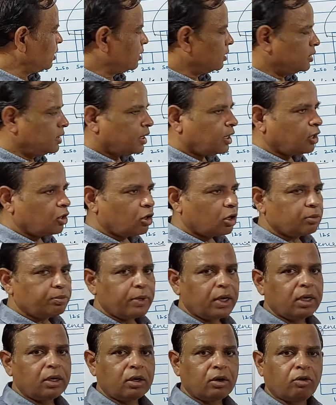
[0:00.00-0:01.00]
the
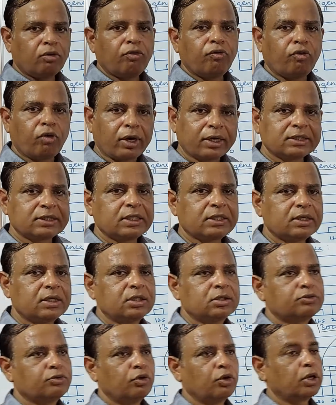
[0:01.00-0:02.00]
allotment of voice signal
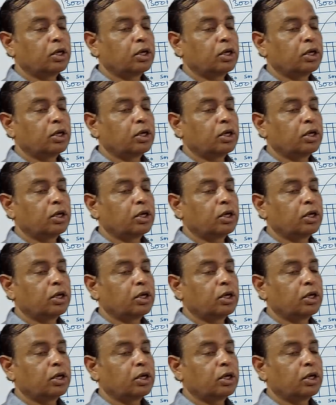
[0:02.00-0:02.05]
is 4